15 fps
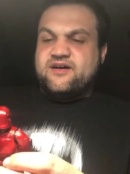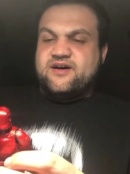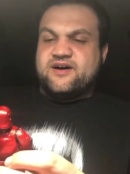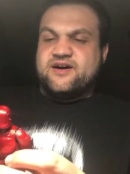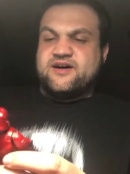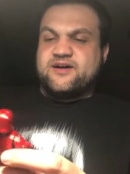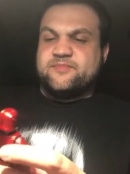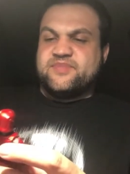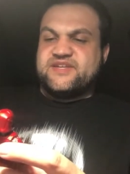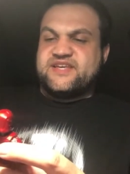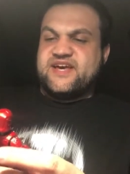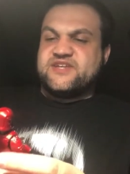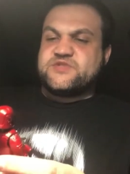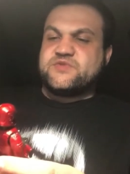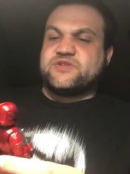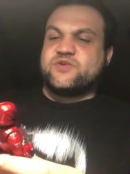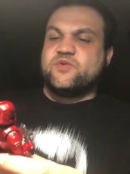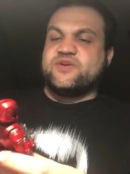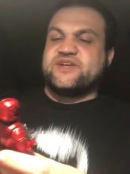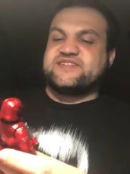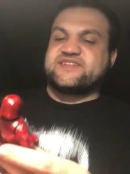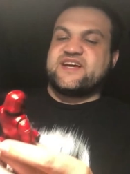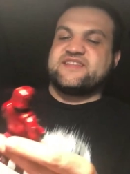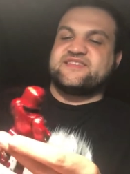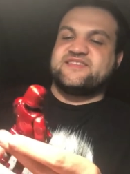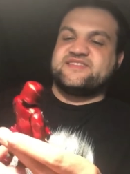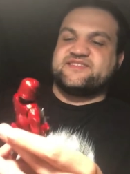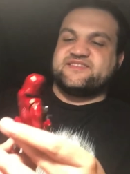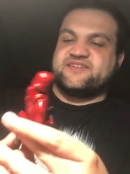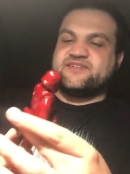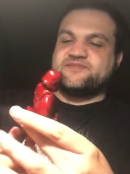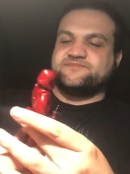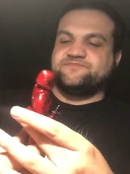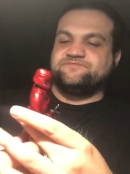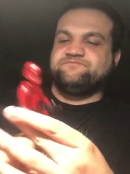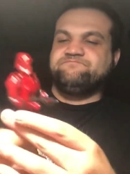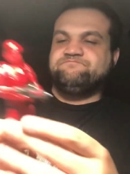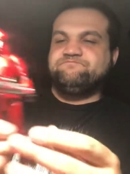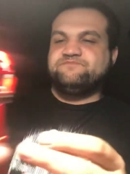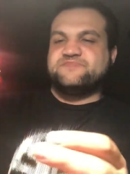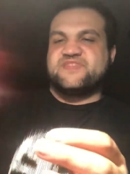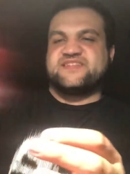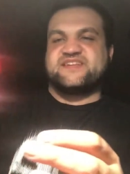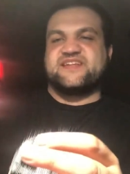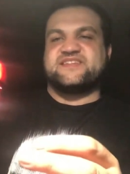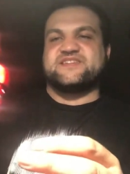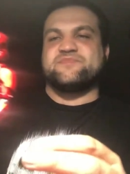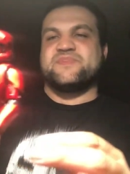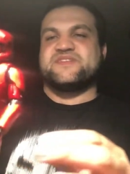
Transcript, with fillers: but yeah, it's really cool. It's got this um, it's got this